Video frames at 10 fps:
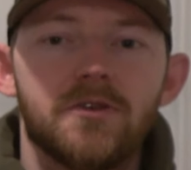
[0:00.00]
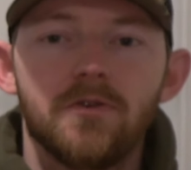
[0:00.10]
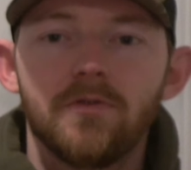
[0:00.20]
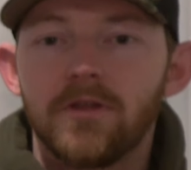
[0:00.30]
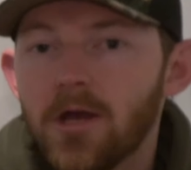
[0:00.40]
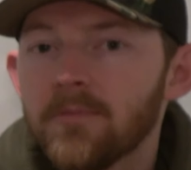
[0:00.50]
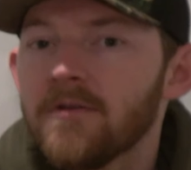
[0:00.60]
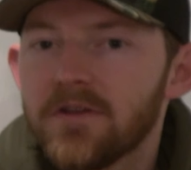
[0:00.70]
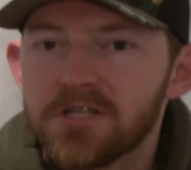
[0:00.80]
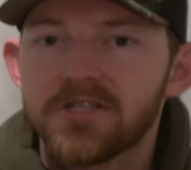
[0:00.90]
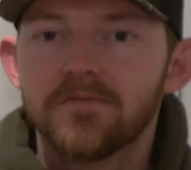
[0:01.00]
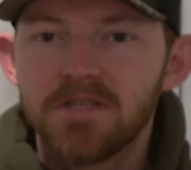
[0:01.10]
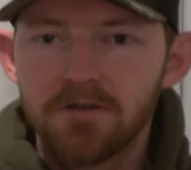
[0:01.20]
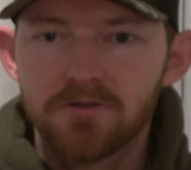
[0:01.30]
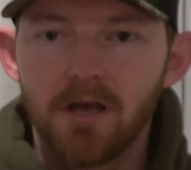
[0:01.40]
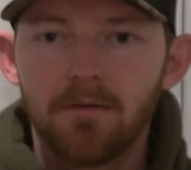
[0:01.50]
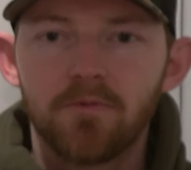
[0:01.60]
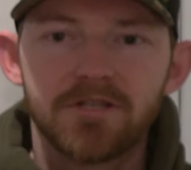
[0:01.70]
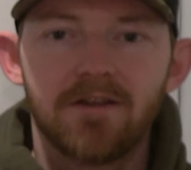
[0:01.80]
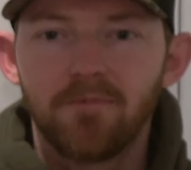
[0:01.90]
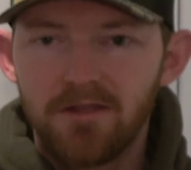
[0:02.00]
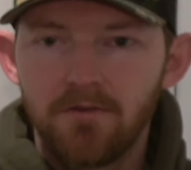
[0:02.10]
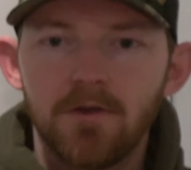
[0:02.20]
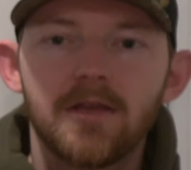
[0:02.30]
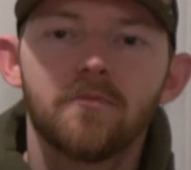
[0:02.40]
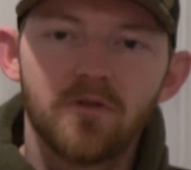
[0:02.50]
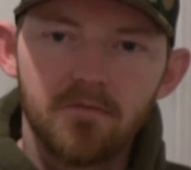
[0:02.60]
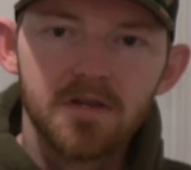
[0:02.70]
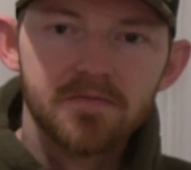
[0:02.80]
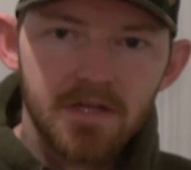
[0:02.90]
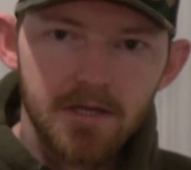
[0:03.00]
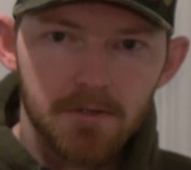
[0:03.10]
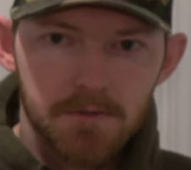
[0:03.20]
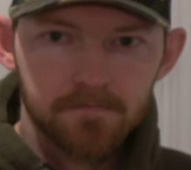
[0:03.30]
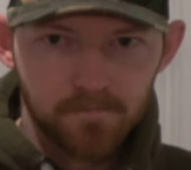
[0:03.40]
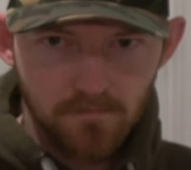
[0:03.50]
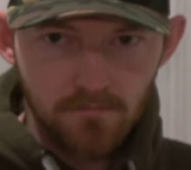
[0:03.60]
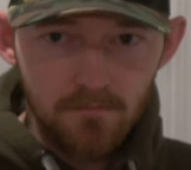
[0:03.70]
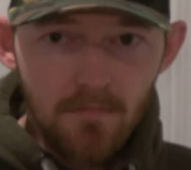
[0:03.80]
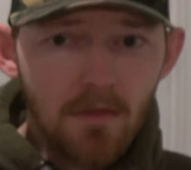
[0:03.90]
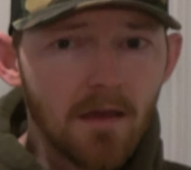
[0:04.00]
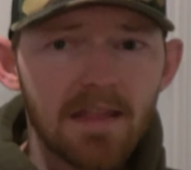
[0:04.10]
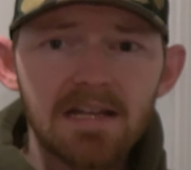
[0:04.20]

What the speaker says: to the number of inches of deer drop, which I've been doing in previous videos. And